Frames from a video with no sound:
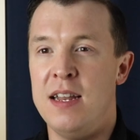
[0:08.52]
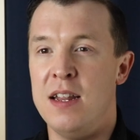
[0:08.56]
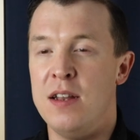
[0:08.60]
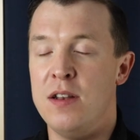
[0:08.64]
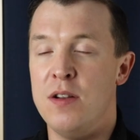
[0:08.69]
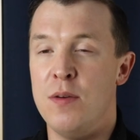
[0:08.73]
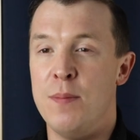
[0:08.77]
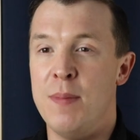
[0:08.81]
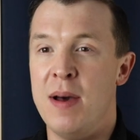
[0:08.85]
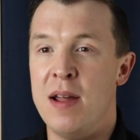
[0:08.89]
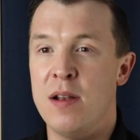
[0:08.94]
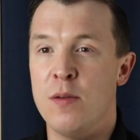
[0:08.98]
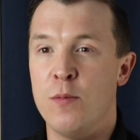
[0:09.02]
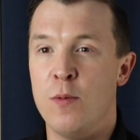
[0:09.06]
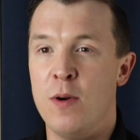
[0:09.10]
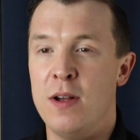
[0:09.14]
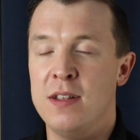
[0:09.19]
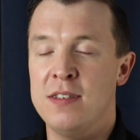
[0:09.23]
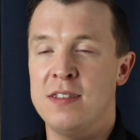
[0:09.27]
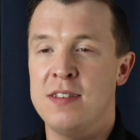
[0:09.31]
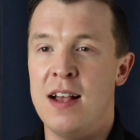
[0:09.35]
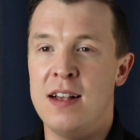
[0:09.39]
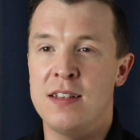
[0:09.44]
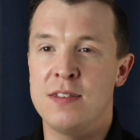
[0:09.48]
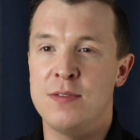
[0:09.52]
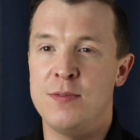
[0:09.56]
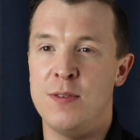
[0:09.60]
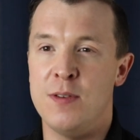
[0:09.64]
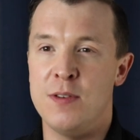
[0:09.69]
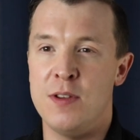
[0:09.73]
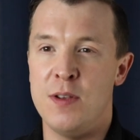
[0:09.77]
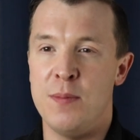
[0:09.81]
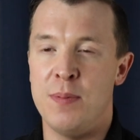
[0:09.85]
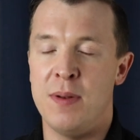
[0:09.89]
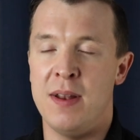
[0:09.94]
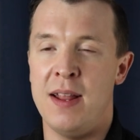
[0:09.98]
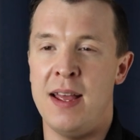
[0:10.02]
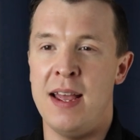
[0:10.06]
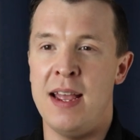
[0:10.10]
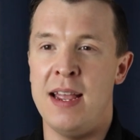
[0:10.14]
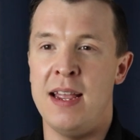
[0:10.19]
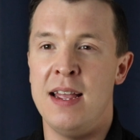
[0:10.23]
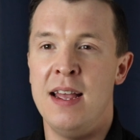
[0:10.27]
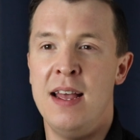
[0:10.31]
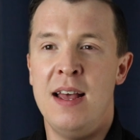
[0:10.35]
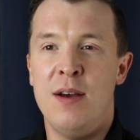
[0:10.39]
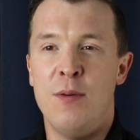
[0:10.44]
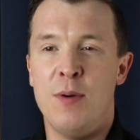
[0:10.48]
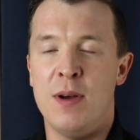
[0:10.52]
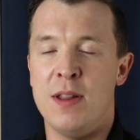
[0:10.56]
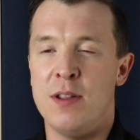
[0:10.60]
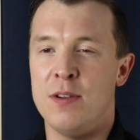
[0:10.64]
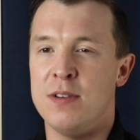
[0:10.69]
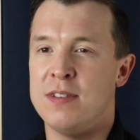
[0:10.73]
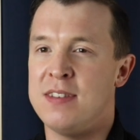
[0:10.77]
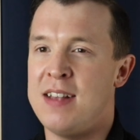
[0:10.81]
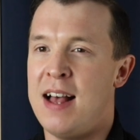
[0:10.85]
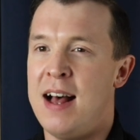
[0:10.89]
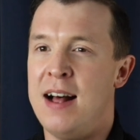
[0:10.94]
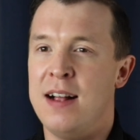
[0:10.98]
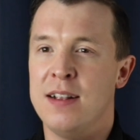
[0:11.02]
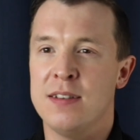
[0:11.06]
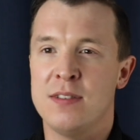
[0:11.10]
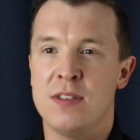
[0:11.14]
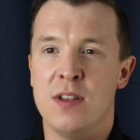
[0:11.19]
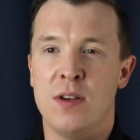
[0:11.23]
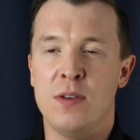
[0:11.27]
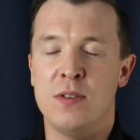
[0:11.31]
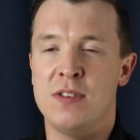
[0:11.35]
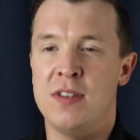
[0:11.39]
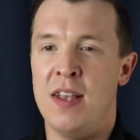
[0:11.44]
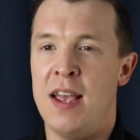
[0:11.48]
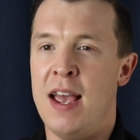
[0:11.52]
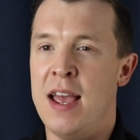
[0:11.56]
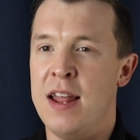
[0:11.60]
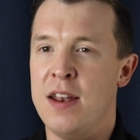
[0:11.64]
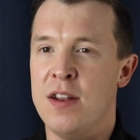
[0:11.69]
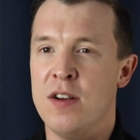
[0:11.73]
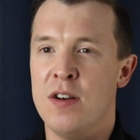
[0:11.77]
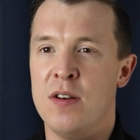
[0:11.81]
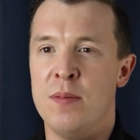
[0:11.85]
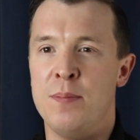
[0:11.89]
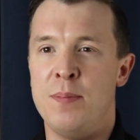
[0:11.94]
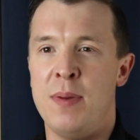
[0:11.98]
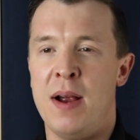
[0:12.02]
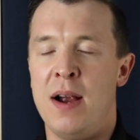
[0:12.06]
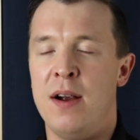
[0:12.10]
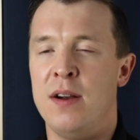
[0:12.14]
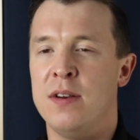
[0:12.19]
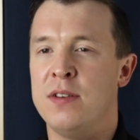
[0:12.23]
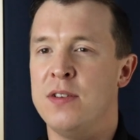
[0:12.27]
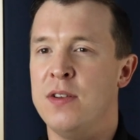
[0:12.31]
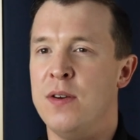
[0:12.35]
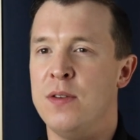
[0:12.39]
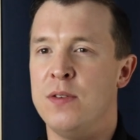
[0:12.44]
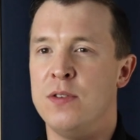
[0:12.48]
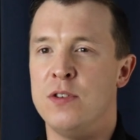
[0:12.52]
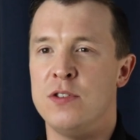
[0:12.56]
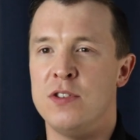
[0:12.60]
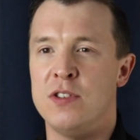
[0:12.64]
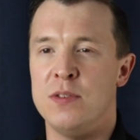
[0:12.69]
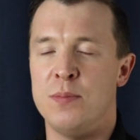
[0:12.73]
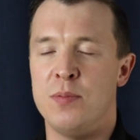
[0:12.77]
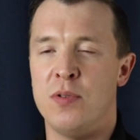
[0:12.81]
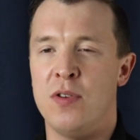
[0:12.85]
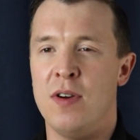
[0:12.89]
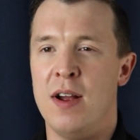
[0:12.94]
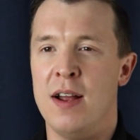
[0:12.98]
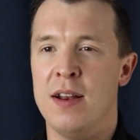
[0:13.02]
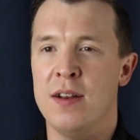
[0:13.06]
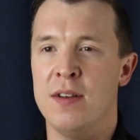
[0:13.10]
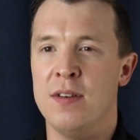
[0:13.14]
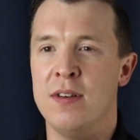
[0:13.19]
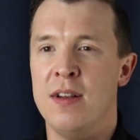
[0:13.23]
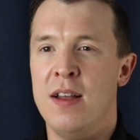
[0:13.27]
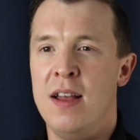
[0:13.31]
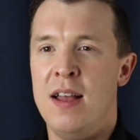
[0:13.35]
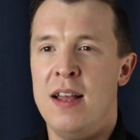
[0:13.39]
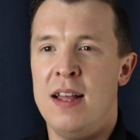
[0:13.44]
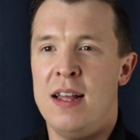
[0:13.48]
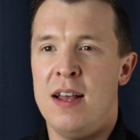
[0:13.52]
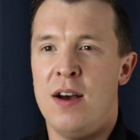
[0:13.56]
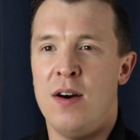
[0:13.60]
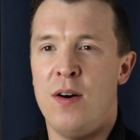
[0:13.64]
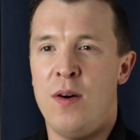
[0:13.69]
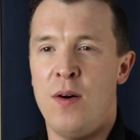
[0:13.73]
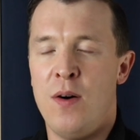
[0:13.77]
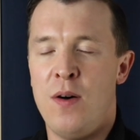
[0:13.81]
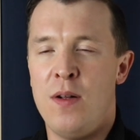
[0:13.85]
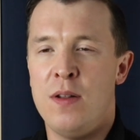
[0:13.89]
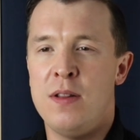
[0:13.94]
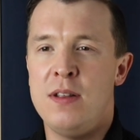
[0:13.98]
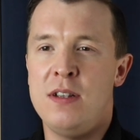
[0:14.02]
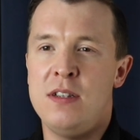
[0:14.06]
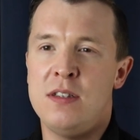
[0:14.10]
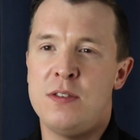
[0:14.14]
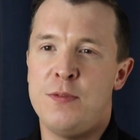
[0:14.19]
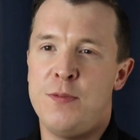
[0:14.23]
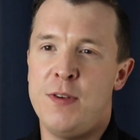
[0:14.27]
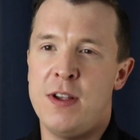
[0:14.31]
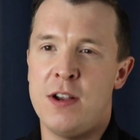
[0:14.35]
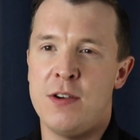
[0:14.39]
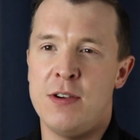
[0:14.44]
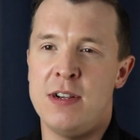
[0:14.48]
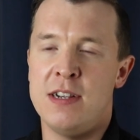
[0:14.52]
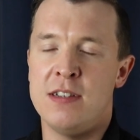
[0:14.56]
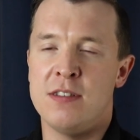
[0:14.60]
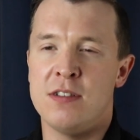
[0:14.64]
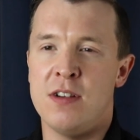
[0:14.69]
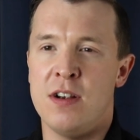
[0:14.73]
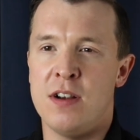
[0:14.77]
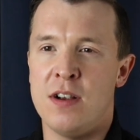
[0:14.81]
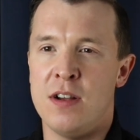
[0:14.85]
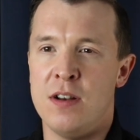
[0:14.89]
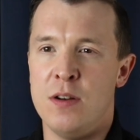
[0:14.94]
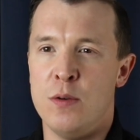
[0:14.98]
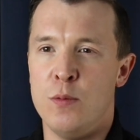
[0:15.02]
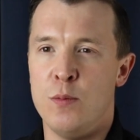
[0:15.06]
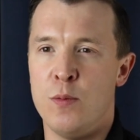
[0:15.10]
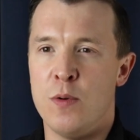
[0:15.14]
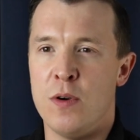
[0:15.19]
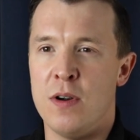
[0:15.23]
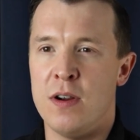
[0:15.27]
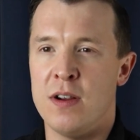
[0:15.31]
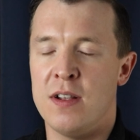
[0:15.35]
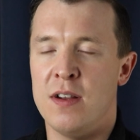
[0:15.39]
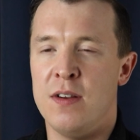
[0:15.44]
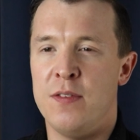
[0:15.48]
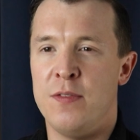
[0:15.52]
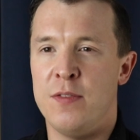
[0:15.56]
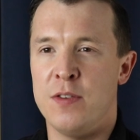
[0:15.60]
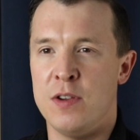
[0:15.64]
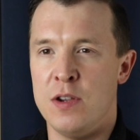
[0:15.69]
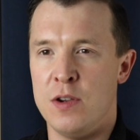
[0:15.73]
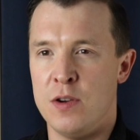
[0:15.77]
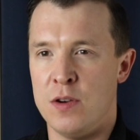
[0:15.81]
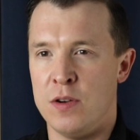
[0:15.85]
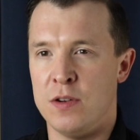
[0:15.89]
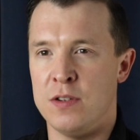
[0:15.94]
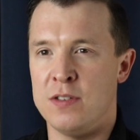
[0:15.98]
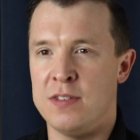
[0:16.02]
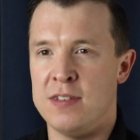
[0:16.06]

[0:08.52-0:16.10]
Now, no matter what saxophone you play, whether it's alto, tenor, baritone, or soprano, all these fingerings are going to work for your